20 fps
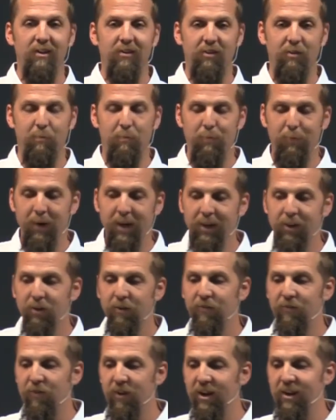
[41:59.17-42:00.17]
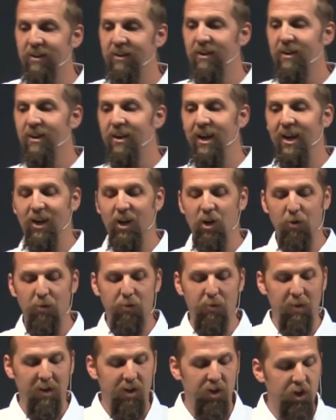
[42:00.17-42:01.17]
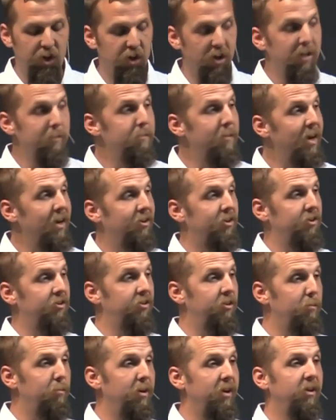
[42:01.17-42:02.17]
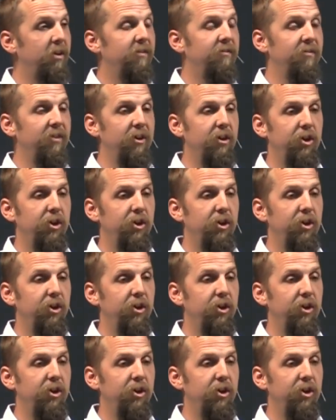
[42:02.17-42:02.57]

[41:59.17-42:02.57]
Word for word: to bring their friend and go through extreme measures to bring their friend